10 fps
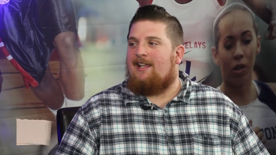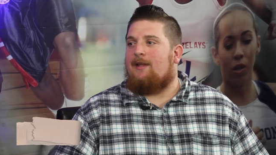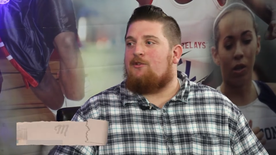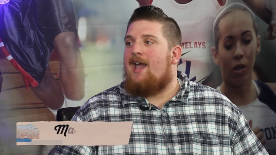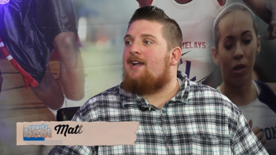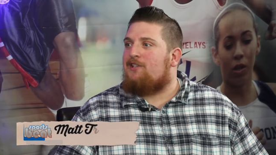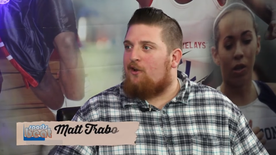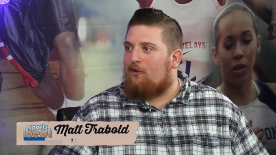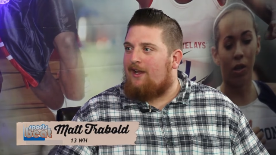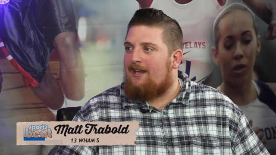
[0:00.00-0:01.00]
Speaker 1: team, Jackson
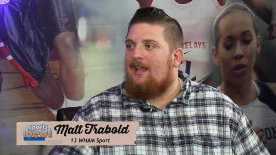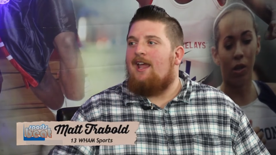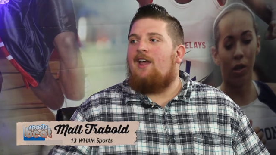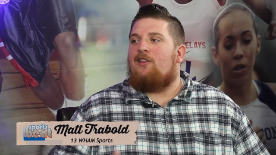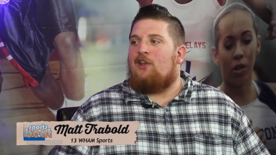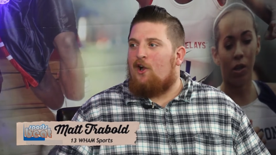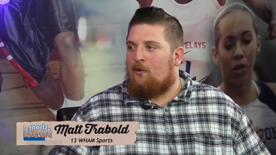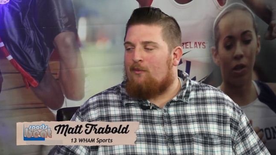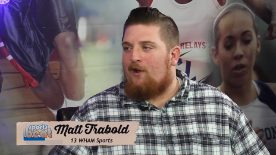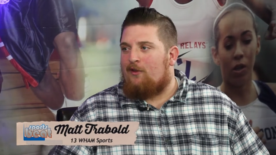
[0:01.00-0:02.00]
Green, the younger
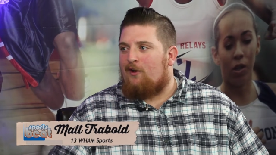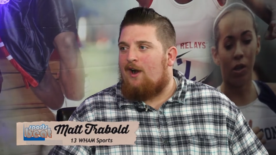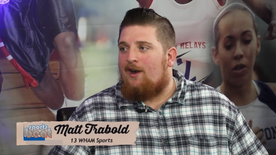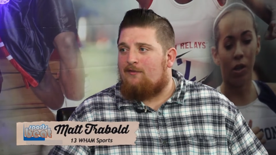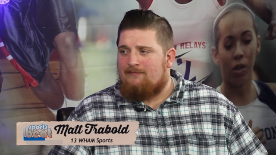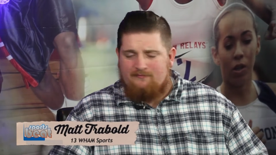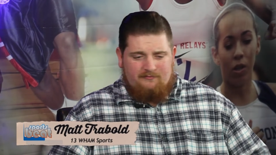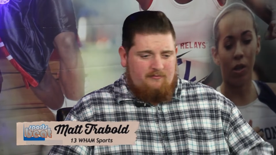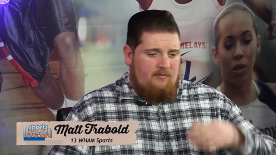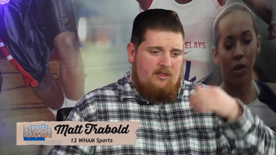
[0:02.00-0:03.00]
brother of
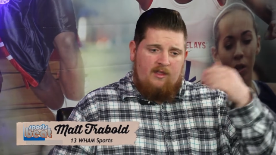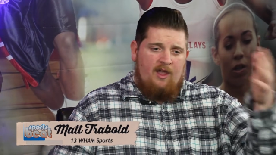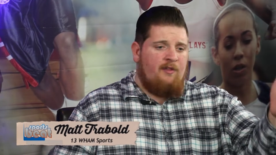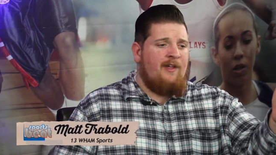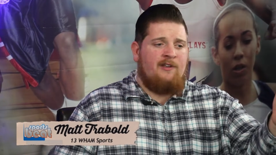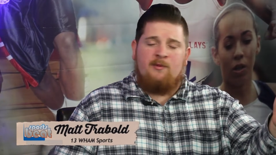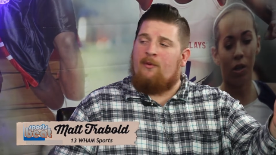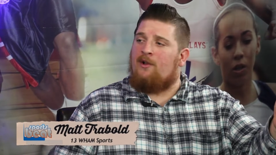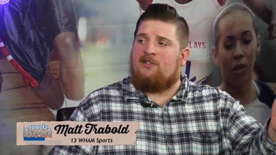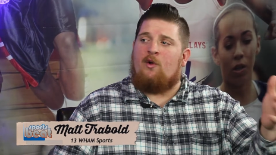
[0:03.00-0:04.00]
a thousand
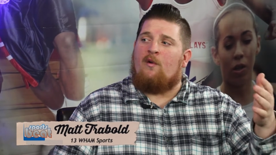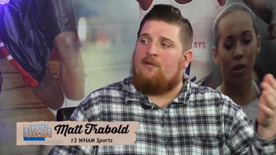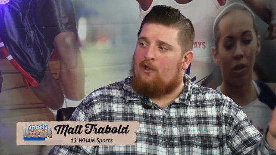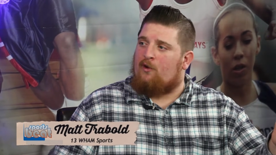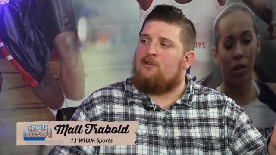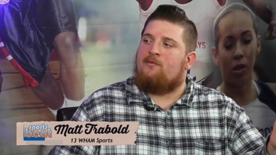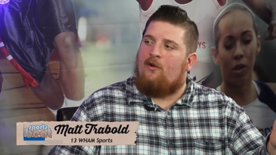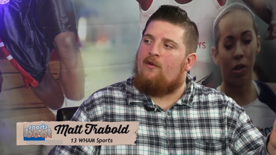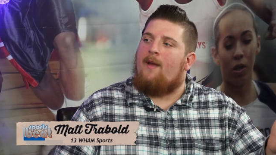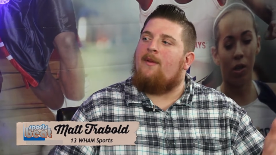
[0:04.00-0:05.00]
point scorer for the girls
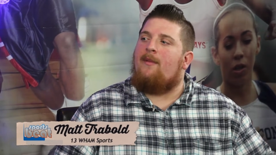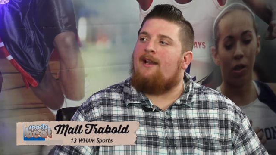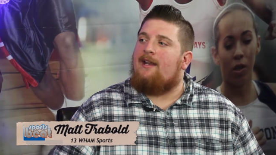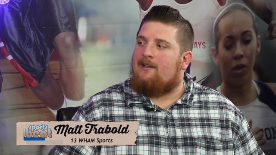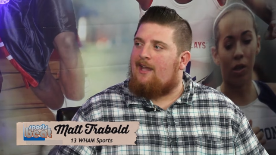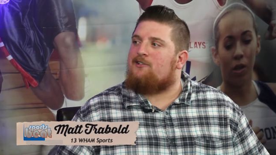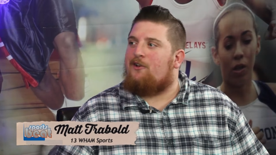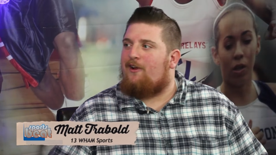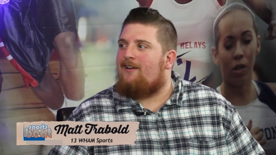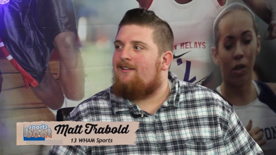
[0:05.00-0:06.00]
program at Mendon and Lexi
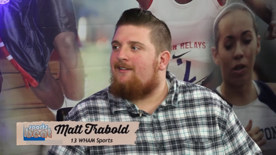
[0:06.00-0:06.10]
Green.